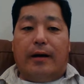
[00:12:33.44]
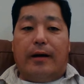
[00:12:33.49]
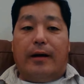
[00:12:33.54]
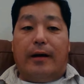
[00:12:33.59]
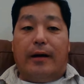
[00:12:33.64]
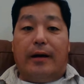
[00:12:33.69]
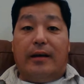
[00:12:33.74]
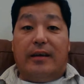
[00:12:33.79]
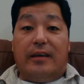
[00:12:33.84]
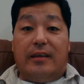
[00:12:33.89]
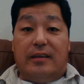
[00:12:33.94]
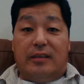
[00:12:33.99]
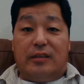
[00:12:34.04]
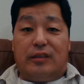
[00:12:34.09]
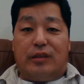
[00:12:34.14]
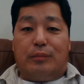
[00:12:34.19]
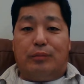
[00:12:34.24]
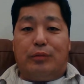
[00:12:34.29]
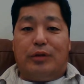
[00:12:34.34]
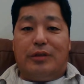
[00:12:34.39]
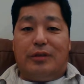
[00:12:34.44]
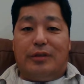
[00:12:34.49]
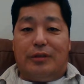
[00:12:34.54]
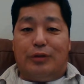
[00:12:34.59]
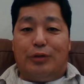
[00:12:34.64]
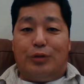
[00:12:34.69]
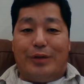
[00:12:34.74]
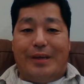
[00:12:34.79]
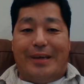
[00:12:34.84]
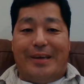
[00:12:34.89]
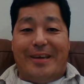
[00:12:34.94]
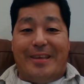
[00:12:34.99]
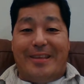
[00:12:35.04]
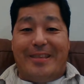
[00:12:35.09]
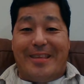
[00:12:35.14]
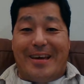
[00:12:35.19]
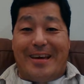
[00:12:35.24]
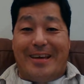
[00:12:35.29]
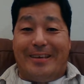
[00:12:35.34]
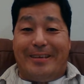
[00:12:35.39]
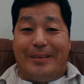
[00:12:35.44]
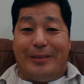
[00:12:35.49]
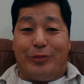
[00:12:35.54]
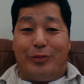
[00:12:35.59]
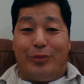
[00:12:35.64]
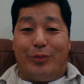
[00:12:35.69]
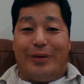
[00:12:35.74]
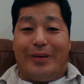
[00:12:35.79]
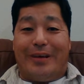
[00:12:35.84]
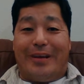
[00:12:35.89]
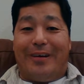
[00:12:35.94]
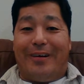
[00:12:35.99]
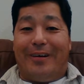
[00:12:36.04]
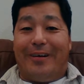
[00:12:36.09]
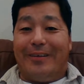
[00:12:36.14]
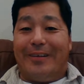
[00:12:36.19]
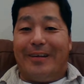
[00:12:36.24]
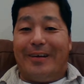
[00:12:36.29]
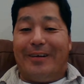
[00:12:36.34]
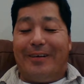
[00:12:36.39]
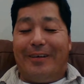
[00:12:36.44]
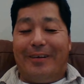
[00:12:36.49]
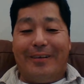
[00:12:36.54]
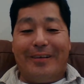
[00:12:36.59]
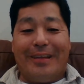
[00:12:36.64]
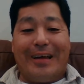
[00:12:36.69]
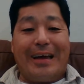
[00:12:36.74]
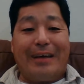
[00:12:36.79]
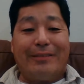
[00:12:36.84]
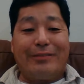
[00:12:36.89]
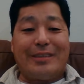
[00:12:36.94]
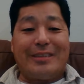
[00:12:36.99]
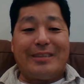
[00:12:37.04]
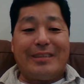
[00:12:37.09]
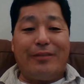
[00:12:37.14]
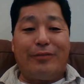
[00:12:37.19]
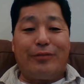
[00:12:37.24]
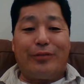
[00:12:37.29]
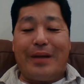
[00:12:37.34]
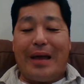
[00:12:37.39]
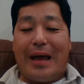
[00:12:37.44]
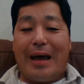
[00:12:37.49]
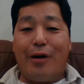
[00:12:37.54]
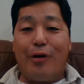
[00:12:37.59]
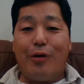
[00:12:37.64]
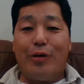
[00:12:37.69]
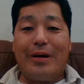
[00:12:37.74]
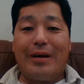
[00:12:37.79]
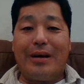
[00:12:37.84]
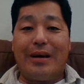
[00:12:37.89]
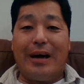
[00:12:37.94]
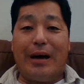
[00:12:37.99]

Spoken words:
it is up to you, and that is what all I have to say for now.